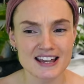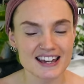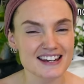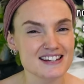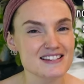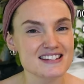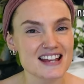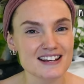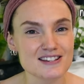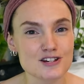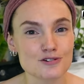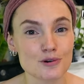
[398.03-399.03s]
it doesn't
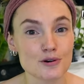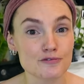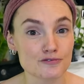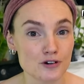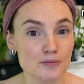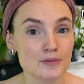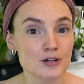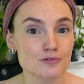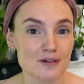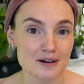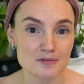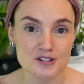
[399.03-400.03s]
tend to grow from the
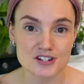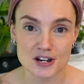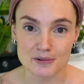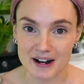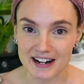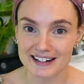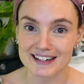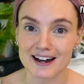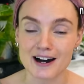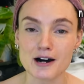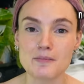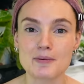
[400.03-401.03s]
ground directly
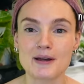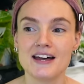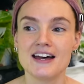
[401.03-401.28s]
up,